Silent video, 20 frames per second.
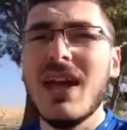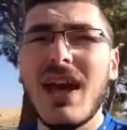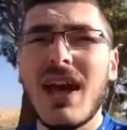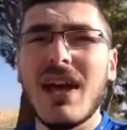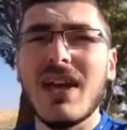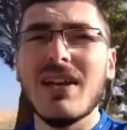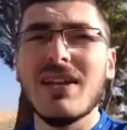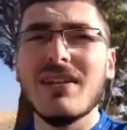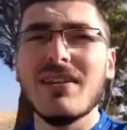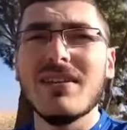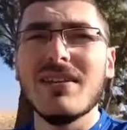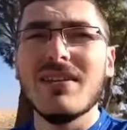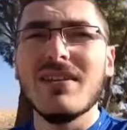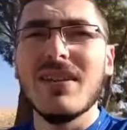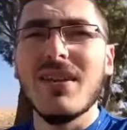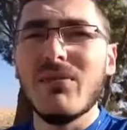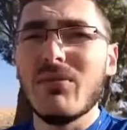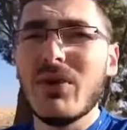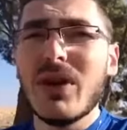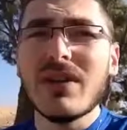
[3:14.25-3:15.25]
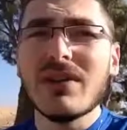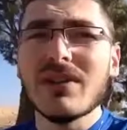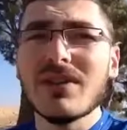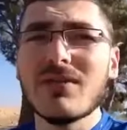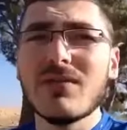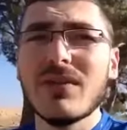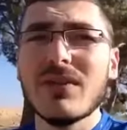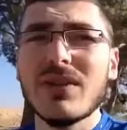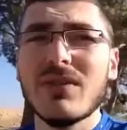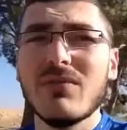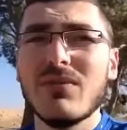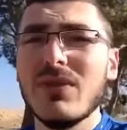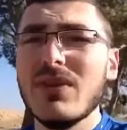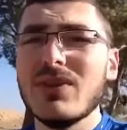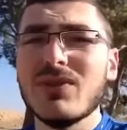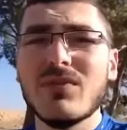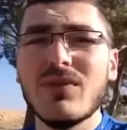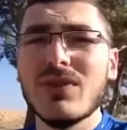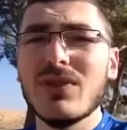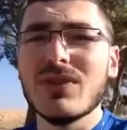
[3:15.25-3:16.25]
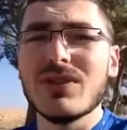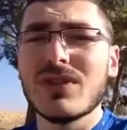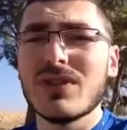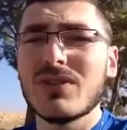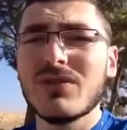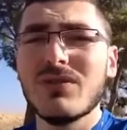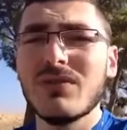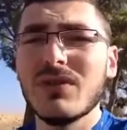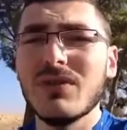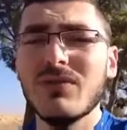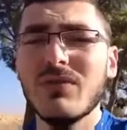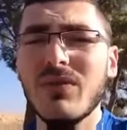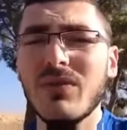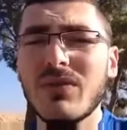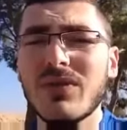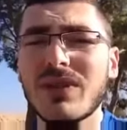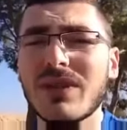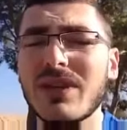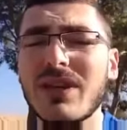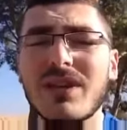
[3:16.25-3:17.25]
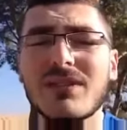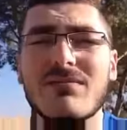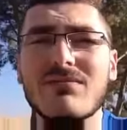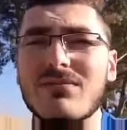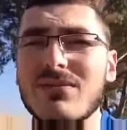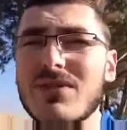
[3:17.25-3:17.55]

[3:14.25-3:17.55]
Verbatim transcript: And they practice what they preach, which is extremely important again.